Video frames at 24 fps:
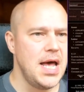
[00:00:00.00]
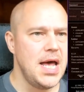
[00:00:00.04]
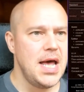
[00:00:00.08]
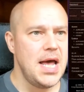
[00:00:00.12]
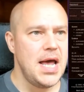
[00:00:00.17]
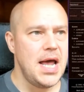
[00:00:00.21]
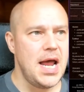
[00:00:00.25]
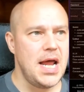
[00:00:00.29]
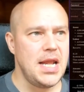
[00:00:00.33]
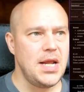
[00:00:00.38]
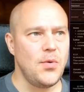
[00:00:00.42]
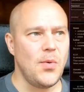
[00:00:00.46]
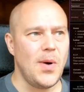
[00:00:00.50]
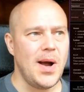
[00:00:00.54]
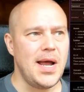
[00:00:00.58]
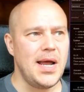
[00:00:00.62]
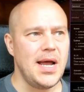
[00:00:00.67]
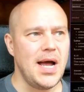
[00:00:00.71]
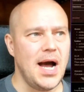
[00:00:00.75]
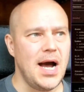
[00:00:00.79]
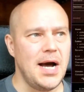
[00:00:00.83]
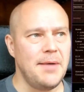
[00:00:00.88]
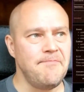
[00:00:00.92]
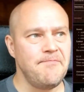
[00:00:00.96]
Anyway,
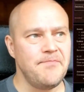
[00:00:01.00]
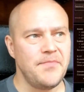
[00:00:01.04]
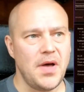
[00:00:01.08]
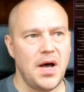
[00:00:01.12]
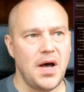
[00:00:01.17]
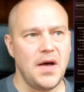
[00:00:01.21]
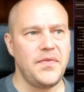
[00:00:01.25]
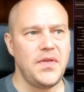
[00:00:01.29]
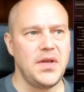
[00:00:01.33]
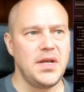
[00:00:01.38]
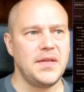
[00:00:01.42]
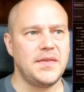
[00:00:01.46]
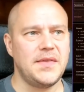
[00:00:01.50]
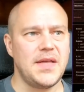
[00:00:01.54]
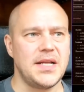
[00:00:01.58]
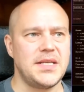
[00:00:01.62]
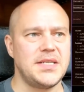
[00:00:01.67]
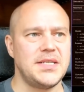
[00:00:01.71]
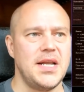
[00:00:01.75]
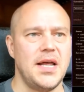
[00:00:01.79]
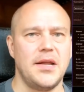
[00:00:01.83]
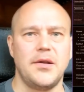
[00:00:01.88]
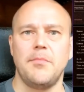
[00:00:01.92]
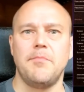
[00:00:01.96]
I think
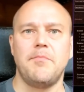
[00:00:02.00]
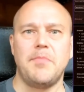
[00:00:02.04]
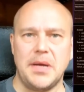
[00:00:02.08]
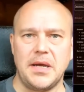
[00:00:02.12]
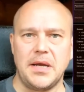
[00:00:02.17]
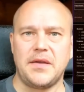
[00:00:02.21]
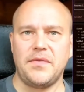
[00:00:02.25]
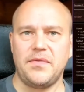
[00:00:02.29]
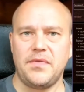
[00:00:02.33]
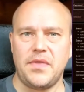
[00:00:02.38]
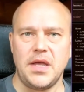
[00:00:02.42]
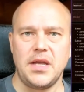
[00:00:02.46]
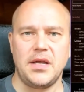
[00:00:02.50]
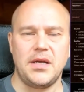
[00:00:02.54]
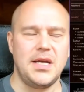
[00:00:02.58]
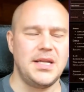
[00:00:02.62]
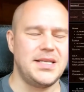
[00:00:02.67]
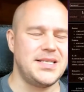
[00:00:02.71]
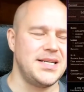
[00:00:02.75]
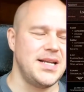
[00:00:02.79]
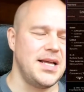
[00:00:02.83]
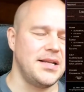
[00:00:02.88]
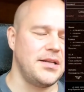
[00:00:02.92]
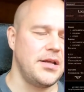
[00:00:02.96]
that's not a big thing.
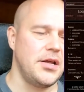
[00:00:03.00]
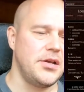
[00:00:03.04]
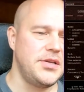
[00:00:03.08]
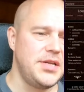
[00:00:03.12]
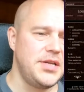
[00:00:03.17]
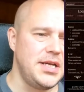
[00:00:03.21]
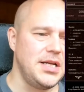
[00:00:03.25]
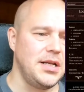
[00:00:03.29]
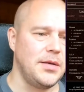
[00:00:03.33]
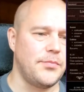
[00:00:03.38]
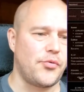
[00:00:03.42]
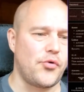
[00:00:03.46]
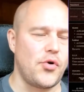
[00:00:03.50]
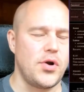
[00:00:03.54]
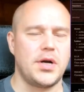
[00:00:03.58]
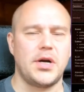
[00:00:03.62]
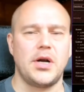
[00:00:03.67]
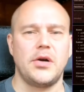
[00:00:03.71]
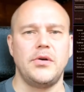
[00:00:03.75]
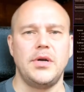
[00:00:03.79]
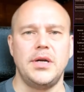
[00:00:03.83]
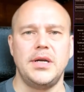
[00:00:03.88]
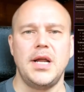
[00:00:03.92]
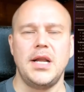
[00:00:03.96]
It's not a deal
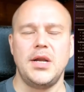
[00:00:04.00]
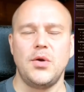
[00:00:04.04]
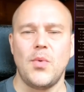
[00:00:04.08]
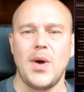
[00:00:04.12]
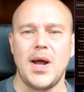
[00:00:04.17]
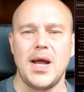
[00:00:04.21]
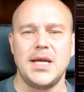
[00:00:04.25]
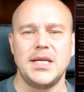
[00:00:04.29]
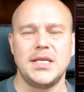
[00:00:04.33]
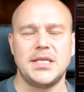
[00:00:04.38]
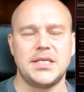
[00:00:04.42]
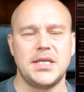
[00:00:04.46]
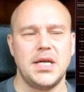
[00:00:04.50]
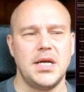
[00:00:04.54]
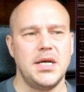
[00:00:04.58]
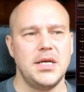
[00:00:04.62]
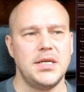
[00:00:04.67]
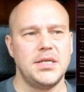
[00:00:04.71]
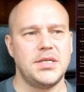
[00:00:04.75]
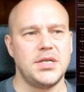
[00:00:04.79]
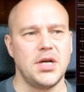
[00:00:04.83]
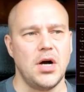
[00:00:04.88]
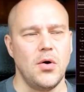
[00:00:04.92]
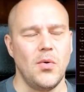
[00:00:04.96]
breaker in any ways.
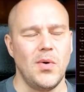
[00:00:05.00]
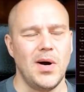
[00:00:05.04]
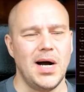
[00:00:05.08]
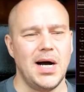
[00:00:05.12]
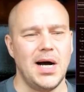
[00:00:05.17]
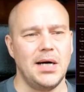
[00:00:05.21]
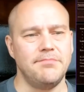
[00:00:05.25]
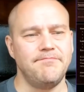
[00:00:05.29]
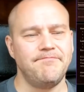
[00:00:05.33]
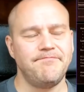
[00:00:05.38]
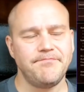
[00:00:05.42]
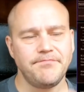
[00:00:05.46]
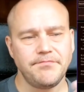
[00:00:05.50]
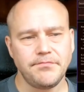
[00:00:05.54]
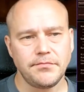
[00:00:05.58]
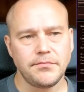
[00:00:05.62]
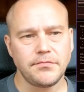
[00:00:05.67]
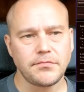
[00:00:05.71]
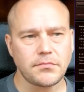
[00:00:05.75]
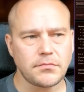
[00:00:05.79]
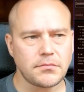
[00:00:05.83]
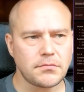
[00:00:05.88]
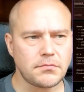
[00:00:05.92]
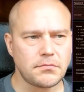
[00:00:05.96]
So
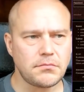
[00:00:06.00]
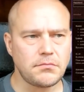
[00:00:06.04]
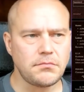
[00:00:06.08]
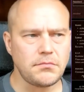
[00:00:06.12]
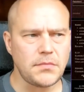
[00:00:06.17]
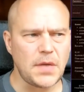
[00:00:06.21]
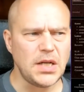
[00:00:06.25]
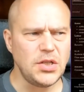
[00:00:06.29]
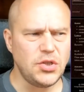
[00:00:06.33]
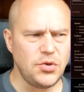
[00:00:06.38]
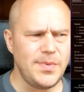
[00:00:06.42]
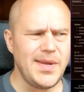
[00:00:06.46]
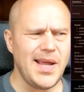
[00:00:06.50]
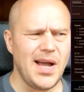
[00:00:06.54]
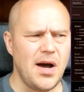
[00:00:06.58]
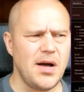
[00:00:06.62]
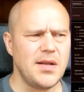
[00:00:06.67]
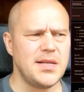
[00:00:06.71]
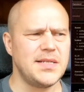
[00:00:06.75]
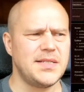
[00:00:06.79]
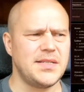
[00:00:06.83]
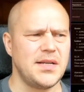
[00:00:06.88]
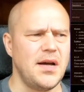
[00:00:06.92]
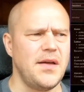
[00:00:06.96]
to be
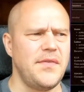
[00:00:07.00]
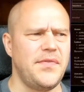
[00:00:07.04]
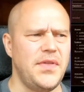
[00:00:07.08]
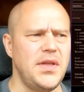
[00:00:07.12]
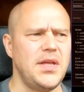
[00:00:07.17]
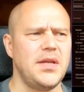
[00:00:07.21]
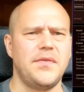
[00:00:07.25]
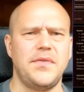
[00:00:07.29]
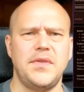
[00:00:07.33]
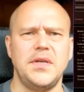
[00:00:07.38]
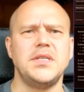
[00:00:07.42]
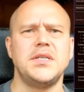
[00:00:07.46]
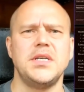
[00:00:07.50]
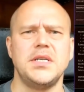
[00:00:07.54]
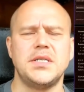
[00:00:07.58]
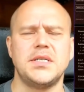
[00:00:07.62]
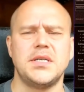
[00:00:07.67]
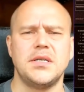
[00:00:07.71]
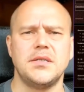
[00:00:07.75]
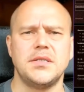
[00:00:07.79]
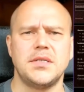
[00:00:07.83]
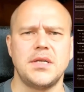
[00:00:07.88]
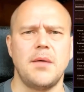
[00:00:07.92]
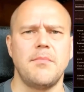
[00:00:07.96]
honest, I think this is
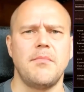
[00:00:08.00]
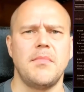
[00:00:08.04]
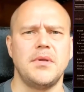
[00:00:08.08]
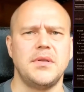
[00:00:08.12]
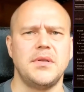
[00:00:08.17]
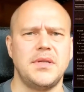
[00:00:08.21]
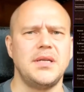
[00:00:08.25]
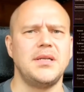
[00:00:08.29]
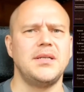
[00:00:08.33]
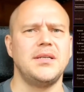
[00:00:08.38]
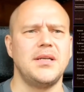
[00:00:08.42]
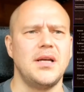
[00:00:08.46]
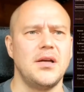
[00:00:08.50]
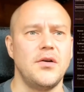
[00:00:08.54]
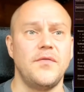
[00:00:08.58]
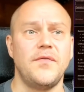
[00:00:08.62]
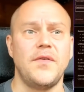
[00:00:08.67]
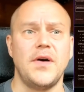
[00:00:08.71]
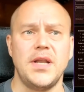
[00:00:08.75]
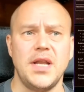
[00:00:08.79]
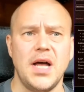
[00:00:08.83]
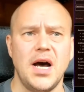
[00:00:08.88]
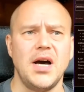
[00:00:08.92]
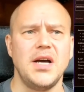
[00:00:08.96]
something of
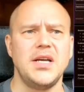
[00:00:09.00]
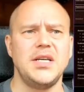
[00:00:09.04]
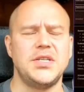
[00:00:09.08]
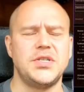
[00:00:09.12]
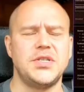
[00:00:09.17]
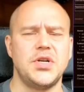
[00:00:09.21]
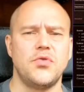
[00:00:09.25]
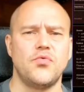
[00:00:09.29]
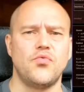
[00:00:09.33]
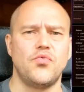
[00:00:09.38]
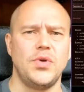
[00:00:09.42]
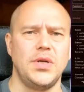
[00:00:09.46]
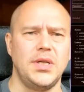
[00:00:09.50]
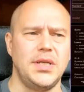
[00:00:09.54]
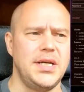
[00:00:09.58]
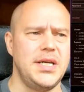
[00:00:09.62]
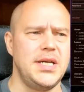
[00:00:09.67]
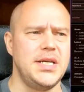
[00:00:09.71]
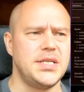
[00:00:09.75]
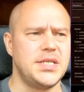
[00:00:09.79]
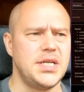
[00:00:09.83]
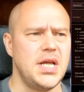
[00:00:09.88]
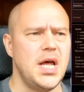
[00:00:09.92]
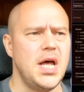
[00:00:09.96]
a nice
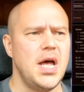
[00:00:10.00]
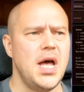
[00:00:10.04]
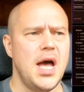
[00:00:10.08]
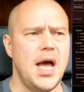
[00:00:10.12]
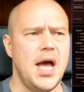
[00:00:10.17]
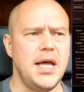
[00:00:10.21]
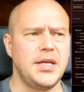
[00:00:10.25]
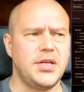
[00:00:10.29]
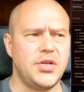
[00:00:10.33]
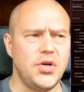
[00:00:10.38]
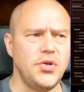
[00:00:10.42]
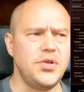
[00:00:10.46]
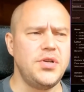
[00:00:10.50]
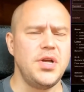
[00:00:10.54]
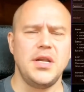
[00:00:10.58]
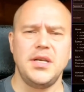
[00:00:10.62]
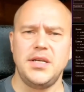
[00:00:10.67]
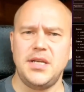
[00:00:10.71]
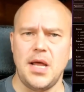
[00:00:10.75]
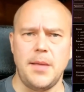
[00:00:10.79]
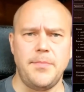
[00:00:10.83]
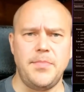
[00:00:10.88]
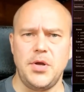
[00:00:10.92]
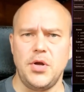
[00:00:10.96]
release, a good
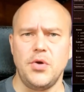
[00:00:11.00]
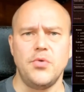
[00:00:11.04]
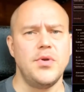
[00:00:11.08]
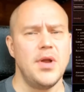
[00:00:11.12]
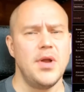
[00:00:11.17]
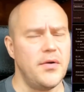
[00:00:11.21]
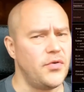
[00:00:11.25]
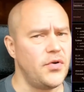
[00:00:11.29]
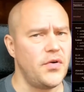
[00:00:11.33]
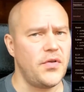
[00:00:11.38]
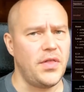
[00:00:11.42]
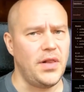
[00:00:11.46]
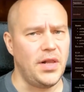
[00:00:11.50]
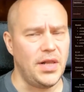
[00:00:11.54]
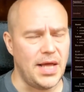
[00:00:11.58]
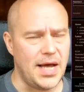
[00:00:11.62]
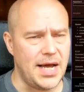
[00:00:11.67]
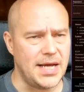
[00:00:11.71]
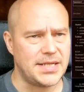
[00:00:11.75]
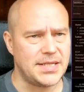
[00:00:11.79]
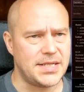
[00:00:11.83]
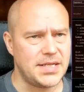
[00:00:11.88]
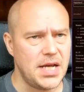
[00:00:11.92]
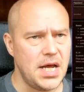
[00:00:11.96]
debut
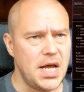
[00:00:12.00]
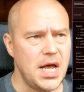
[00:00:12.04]
nevertheless.